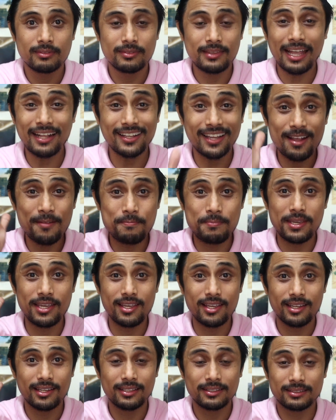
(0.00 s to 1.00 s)
that can
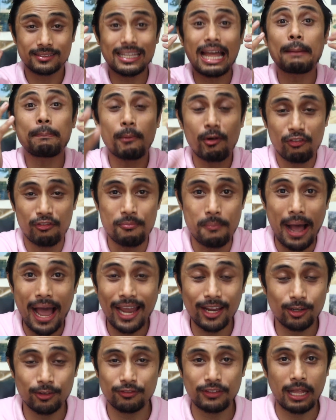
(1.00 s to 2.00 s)
be top of
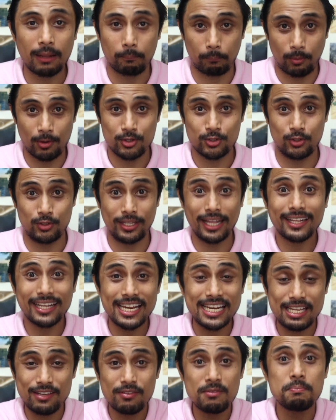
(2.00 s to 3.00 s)
mind of that person. That
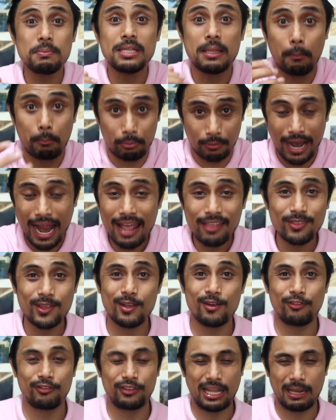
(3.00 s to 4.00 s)
can even be the
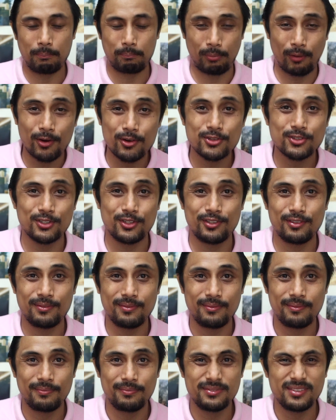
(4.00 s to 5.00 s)
branding of that person.
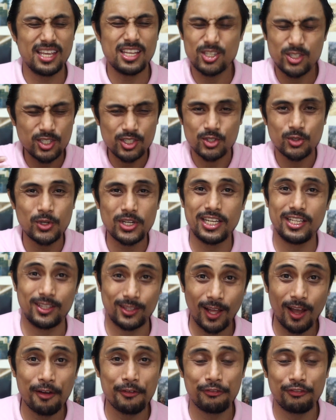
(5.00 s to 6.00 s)
It's just really
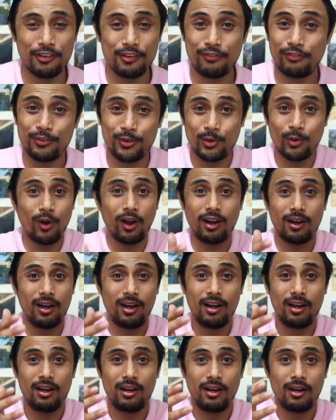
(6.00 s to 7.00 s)
tough if you are
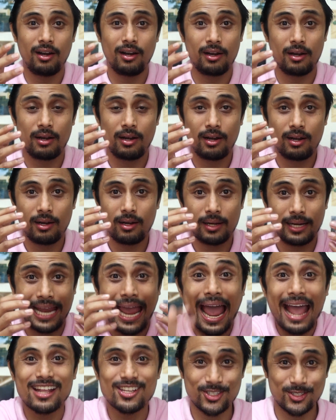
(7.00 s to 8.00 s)

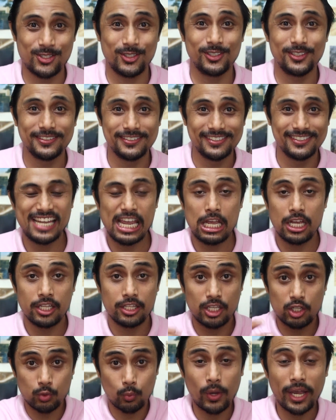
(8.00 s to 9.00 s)
canceled.
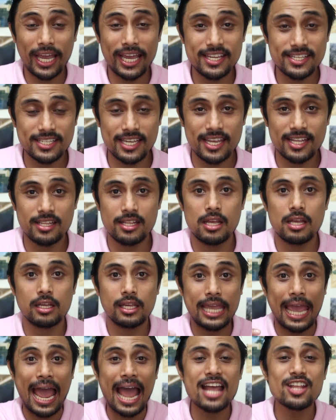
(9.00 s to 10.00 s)
That's why I said
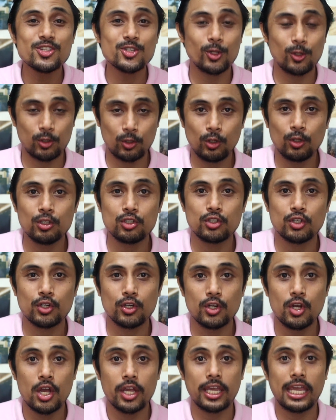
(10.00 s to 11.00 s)
cancel
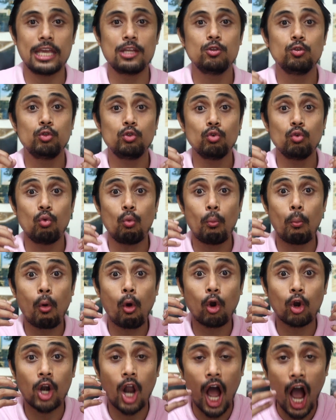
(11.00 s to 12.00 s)
culture can do
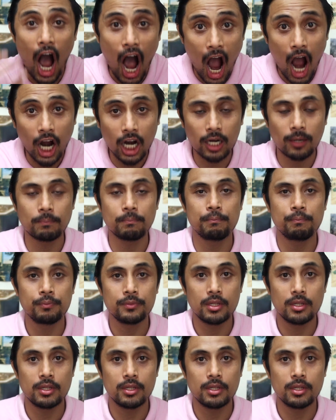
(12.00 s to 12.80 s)
more harm